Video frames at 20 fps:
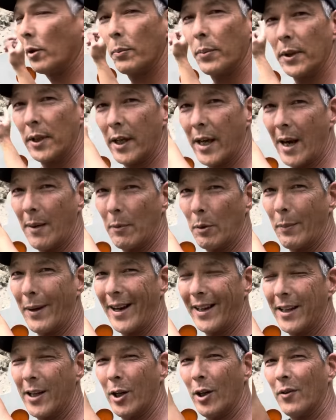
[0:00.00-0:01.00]
to put the camera
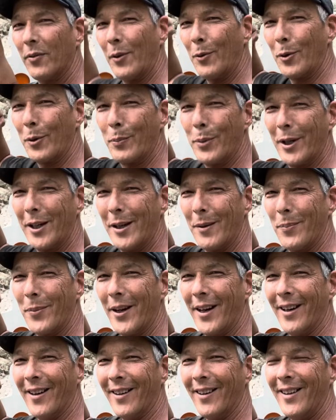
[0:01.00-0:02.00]
back here, if I want to put it up
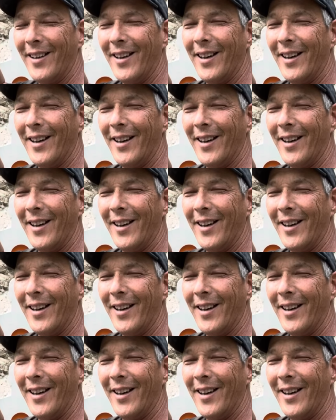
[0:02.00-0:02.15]
there.